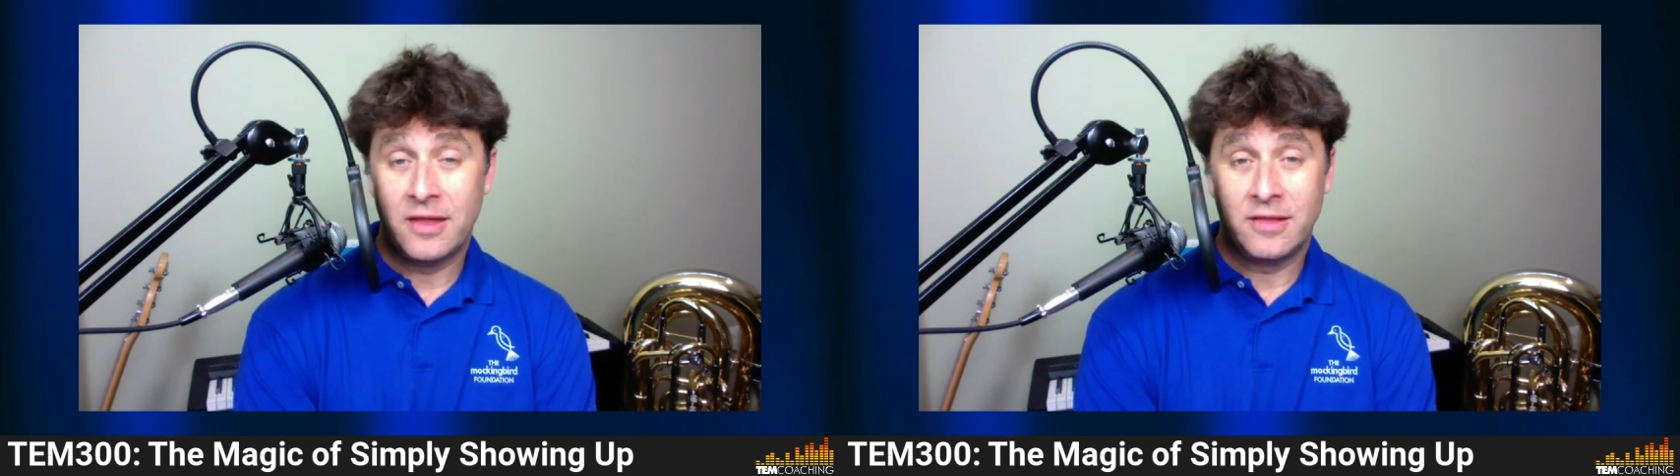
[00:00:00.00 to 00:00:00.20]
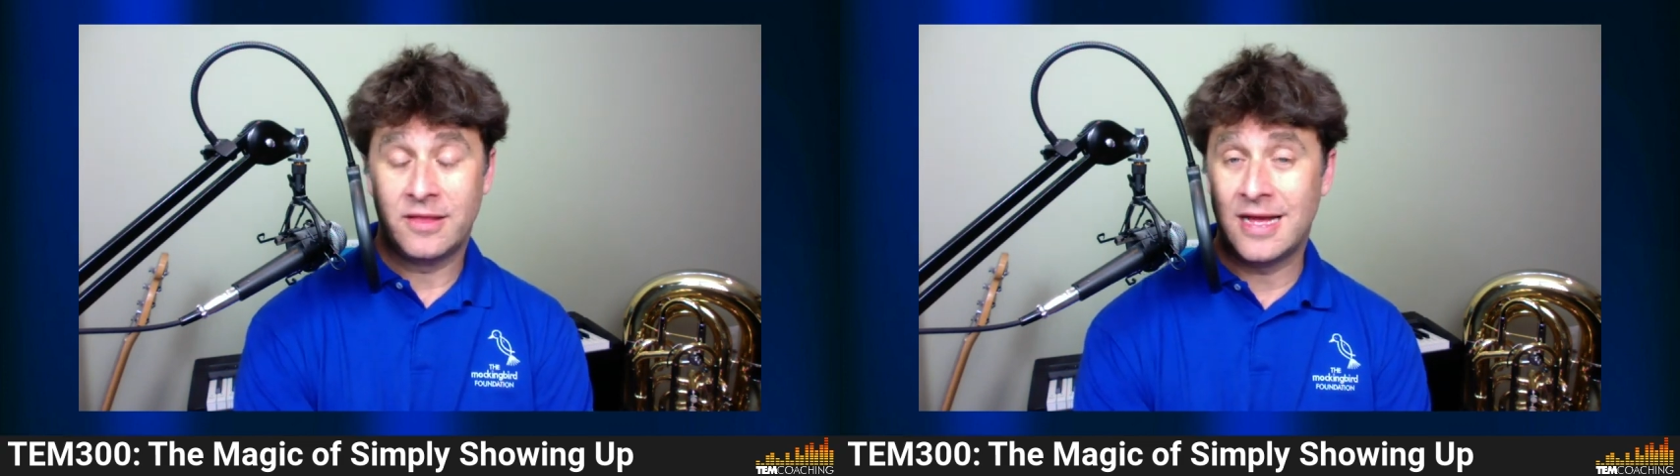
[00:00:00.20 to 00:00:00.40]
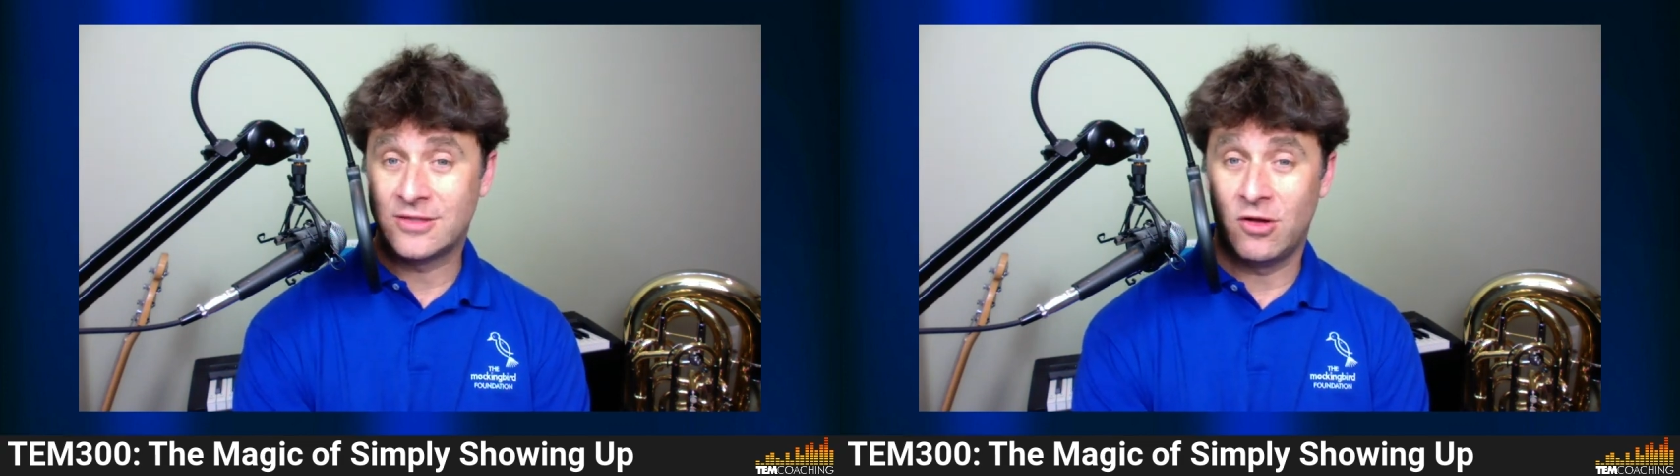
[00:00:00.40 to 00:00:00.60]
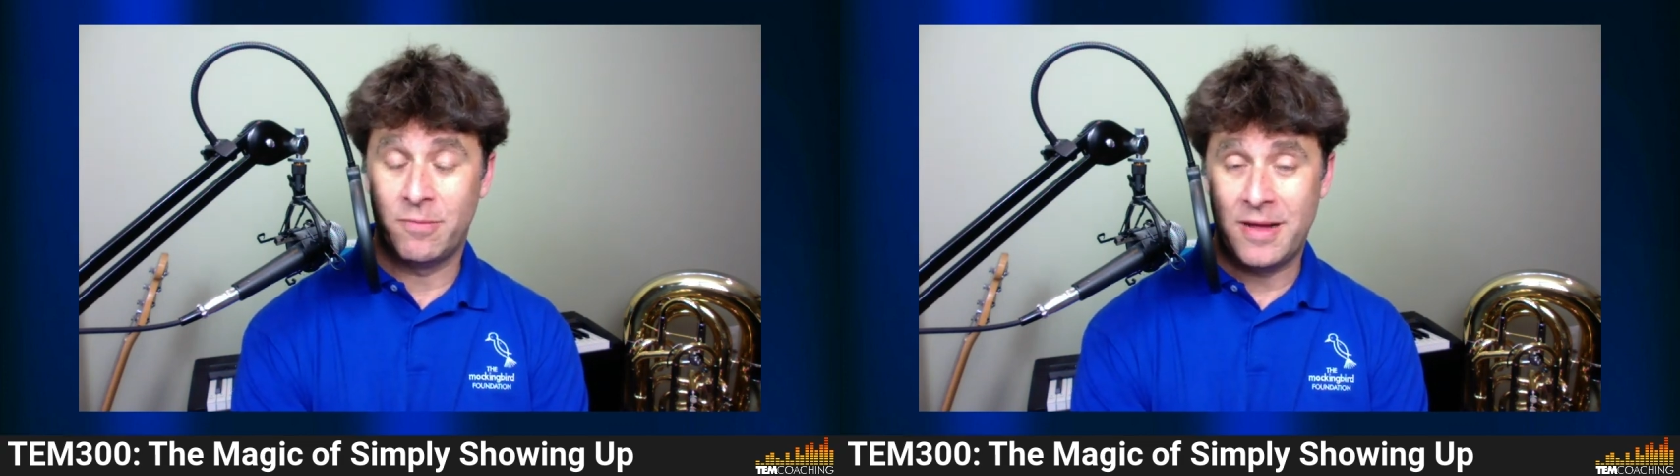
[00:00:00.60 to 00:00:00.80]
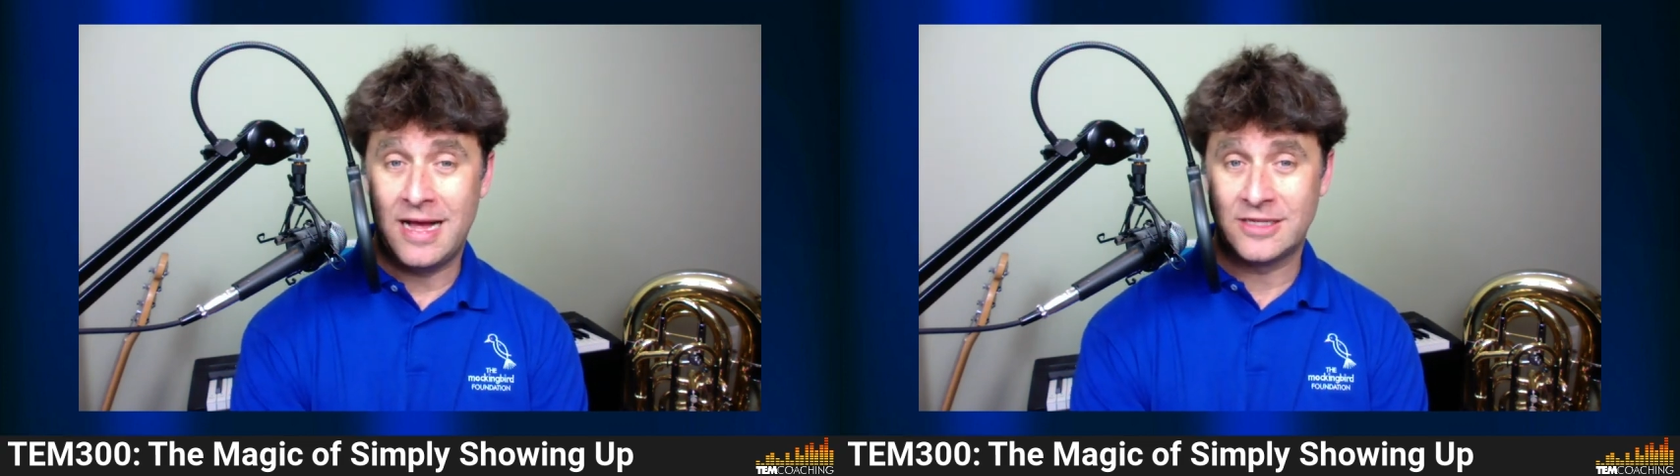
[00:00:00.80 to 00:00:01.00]
and that's
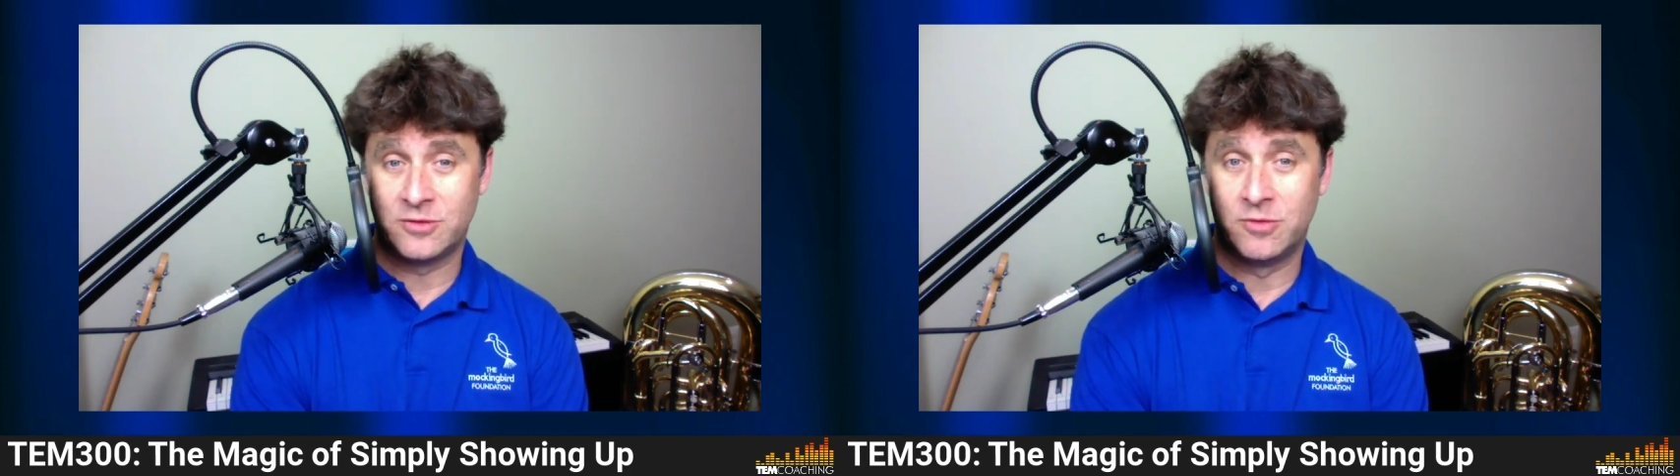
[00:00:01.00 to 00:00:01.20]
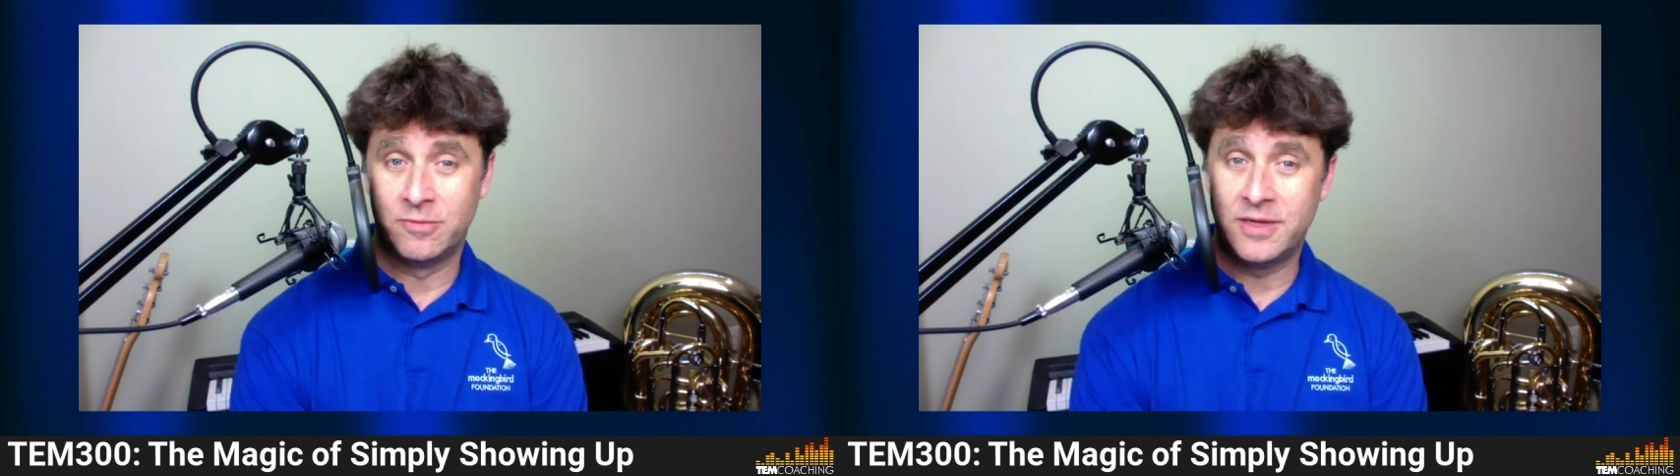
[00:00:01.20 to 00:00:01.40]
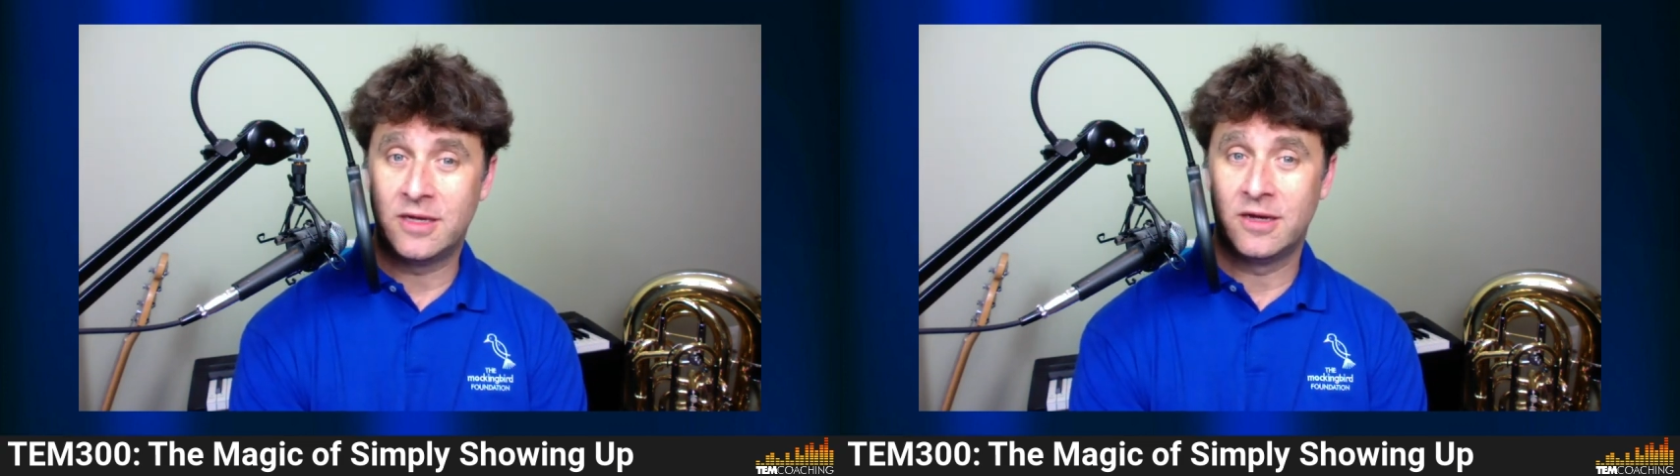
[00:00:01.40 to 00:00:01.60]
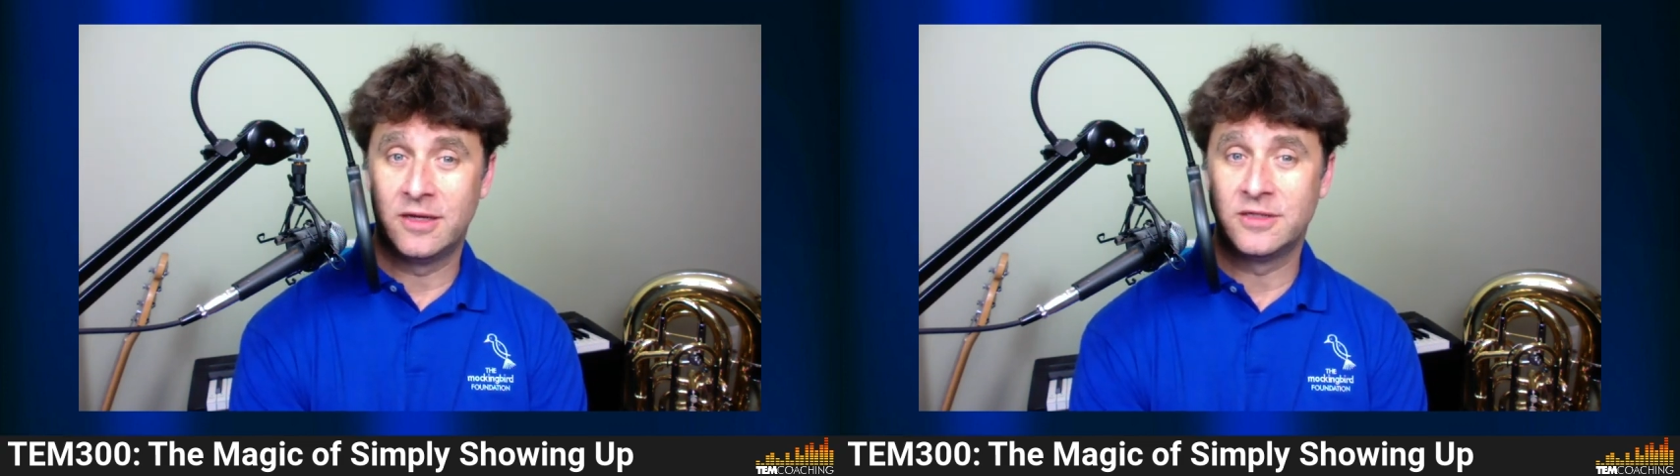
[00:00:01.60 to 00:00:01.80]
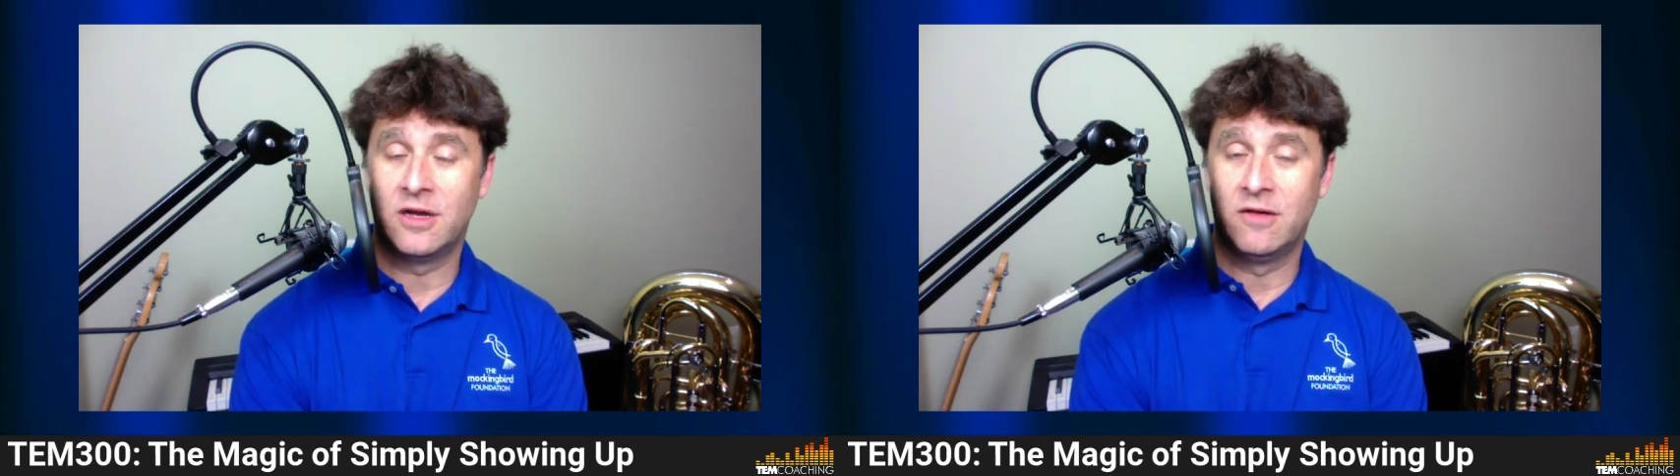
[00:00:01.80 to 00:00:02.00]
all possible because